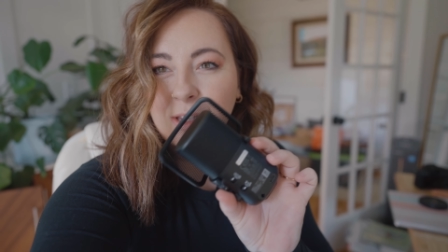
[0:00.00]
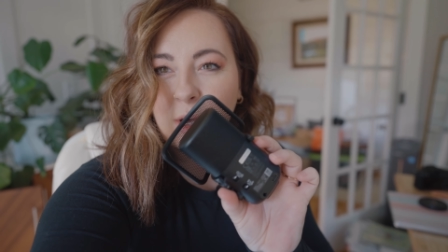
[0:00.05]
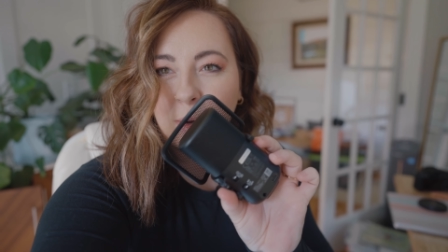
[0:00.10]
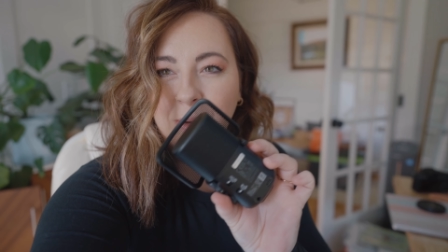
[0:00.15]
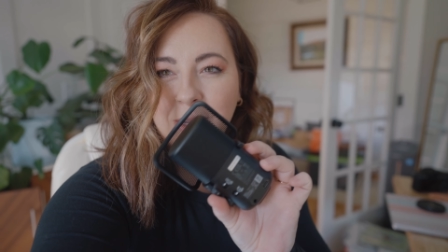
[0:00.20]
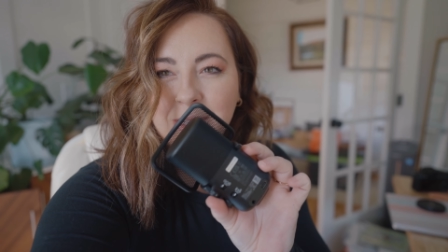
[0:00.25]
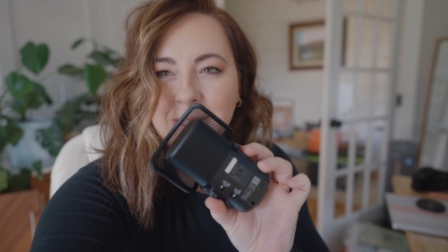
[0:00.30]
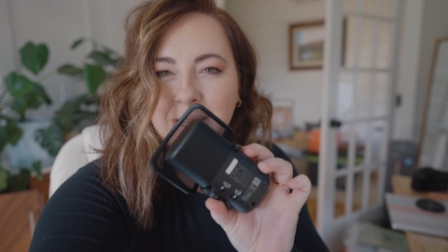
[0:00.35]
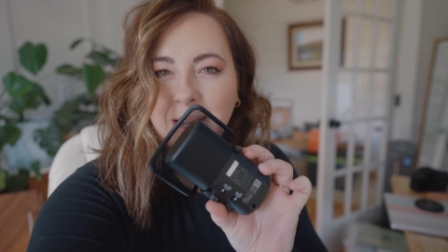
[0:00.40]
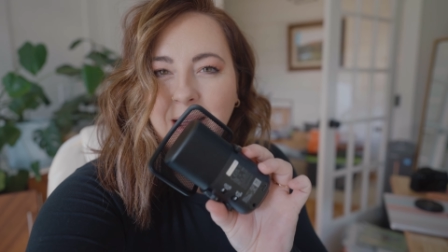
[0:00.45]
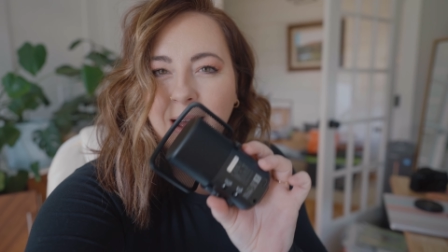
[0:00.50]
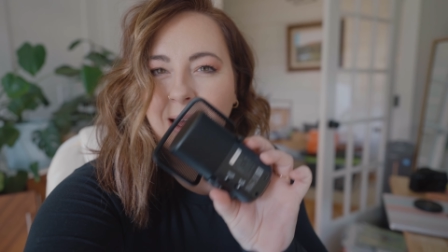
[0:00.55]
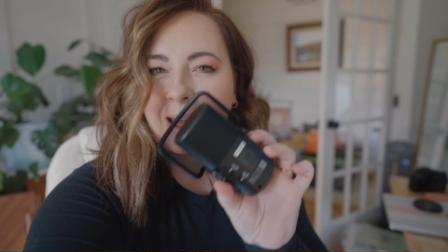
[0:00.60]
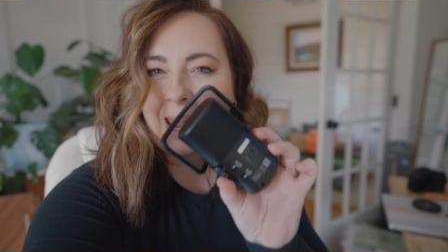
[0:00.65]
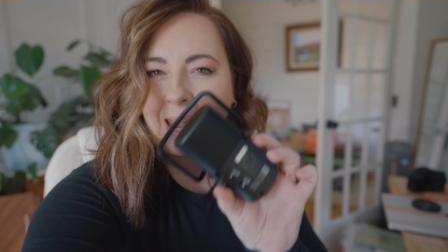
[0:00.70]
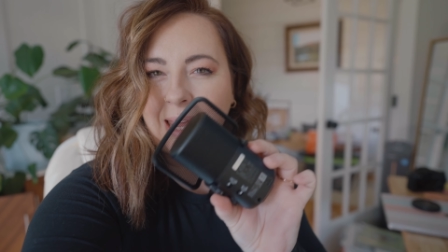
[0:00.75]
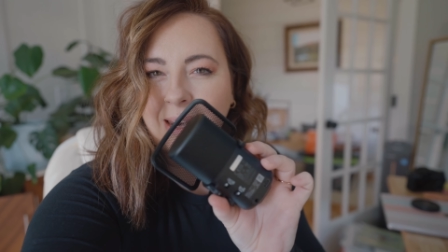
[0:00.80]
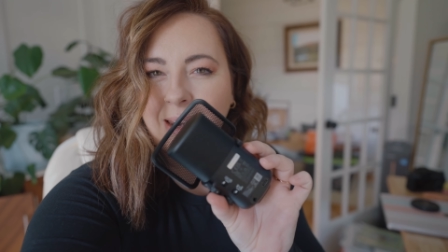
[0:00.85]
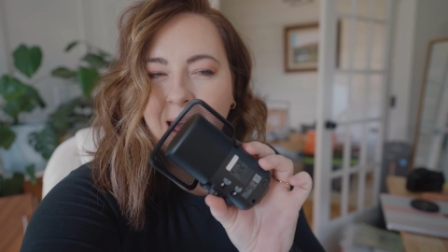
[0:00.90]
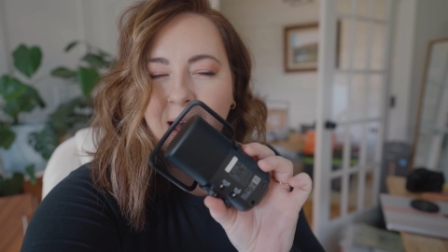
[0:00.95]
almost like a
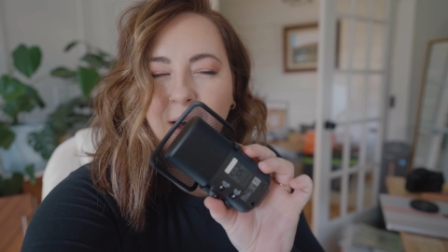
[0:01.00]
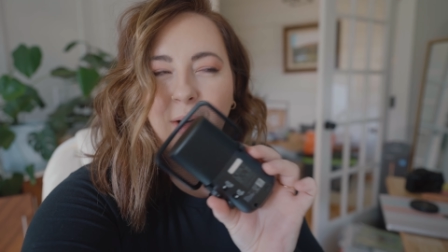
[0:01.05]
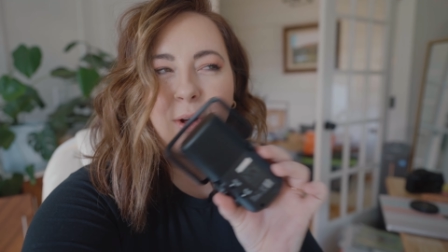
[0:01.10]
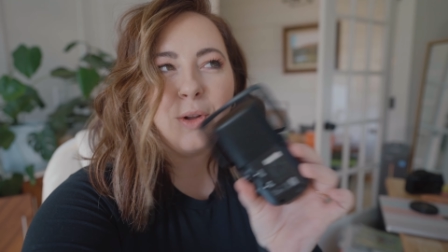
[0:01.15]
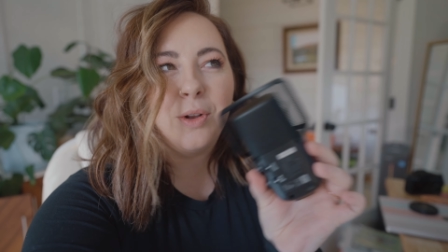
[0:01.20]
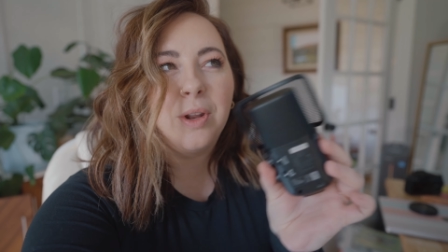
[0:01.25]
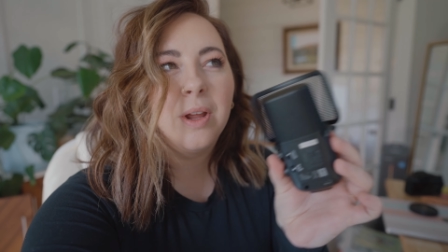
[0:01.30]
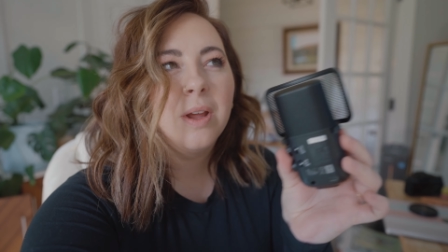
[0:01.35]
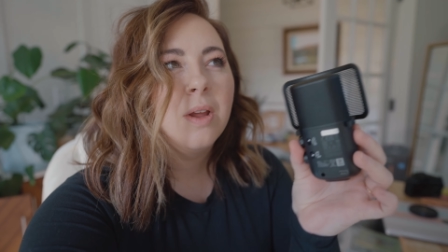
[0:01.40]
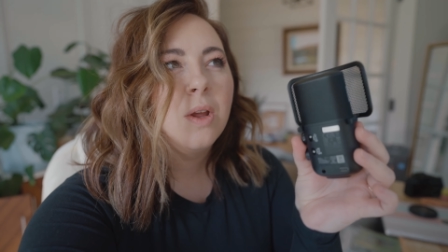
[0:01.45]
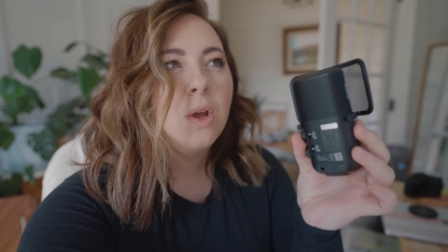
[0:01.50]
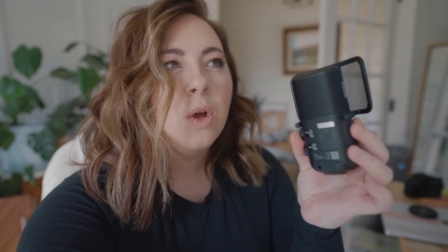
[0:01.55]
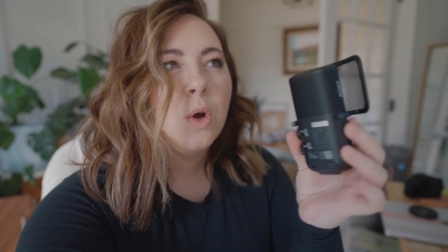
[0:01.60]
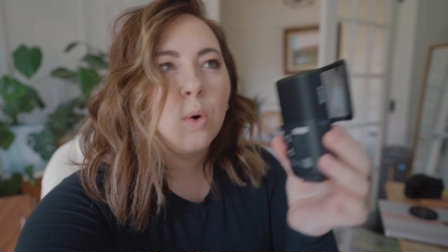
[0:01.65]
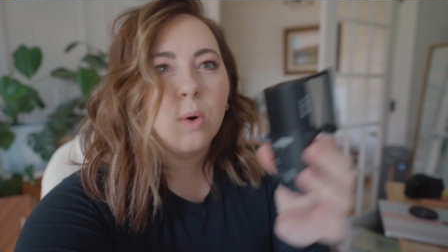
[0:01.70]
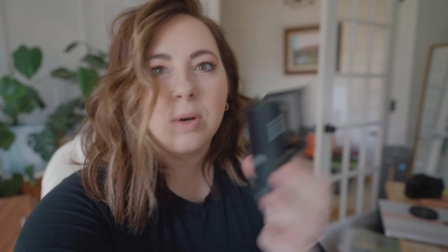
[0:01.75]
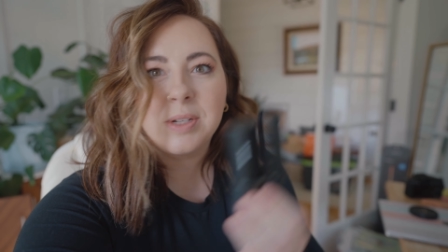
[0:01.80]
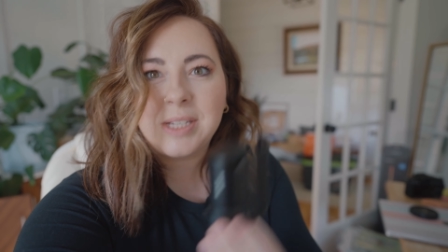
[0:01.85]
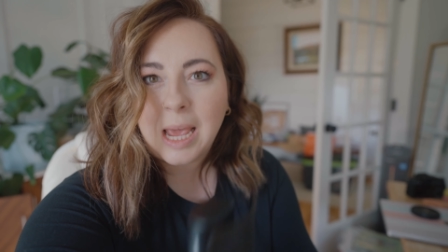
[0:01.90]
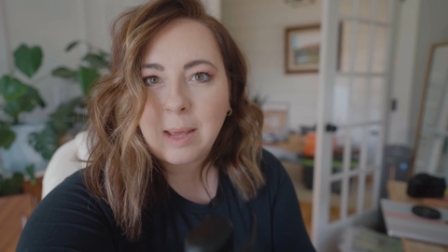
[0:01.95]
handheld
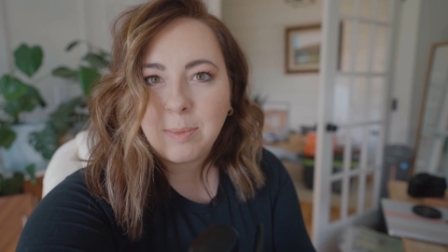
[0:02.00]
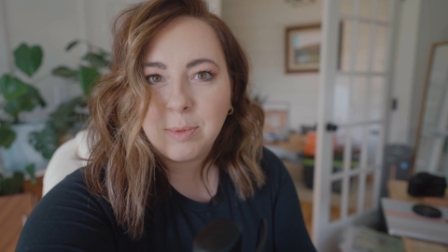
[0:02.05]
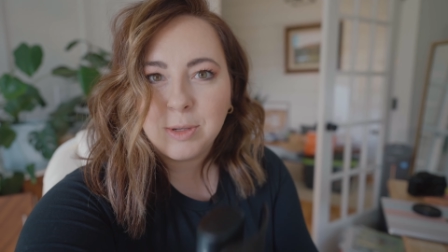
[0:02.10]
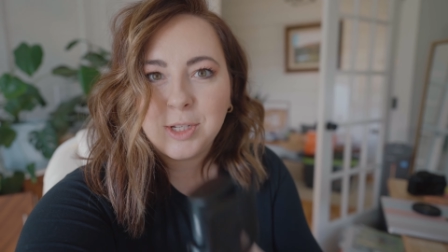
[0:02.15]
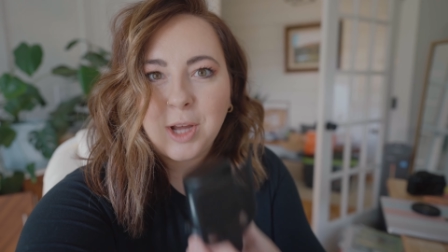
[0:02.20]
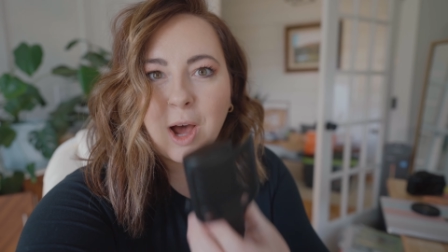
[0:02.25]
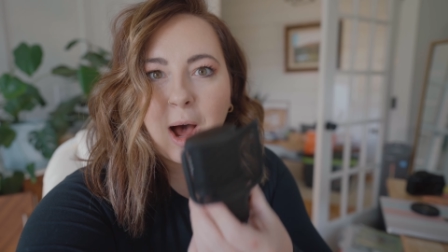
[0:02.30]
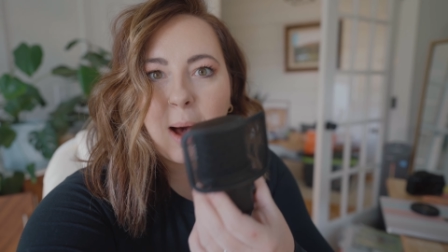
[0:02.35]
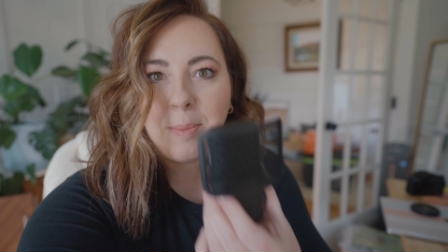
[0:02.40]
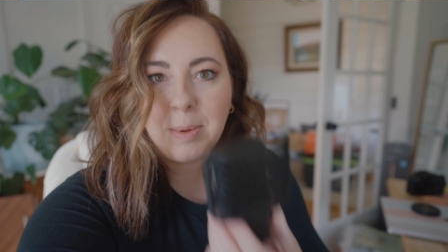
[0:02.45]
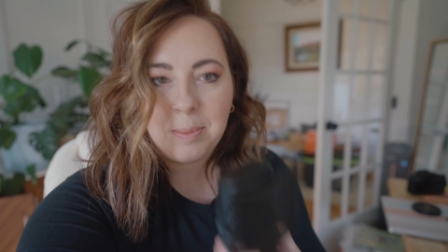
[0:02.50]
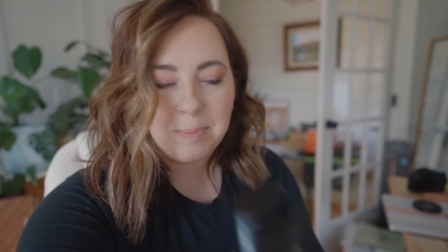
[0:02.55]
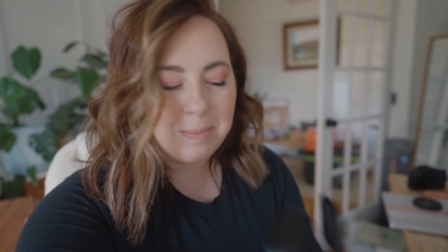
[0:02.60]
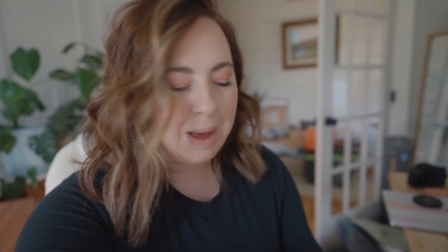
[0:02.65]
or tabletop